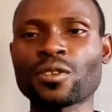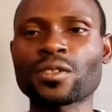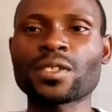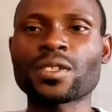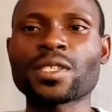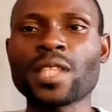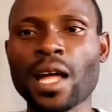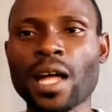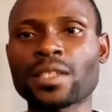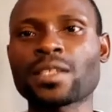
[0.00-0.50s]

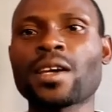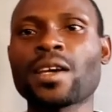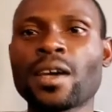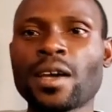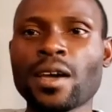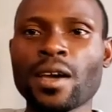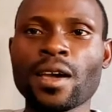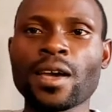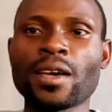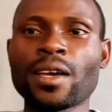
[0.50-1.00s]
start
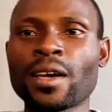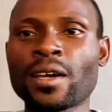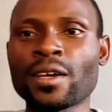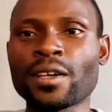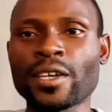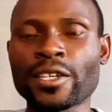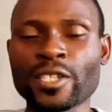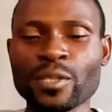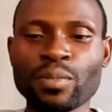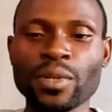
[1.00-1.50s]

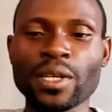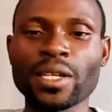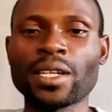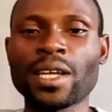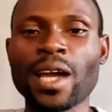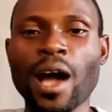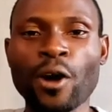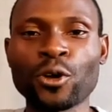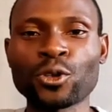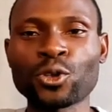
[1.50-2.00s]
explaining
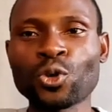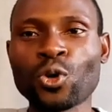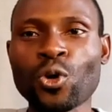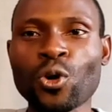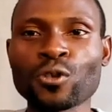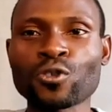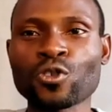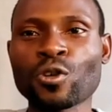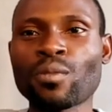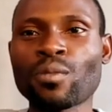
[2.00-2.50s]
how to
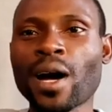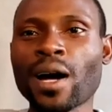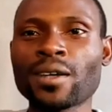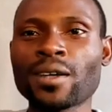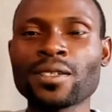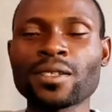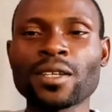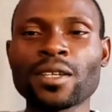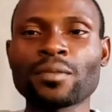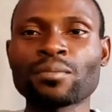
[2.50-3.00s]

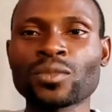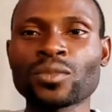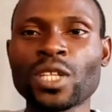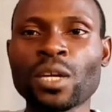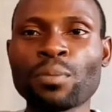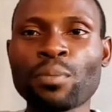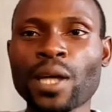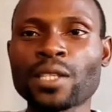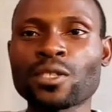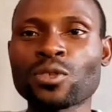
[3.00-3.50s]
customize a
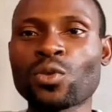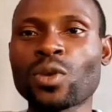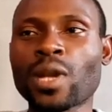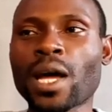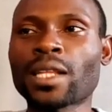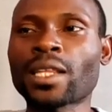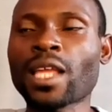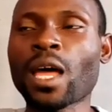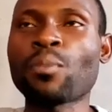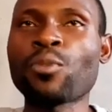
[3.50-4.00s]

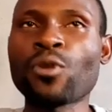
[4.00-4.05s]
particular type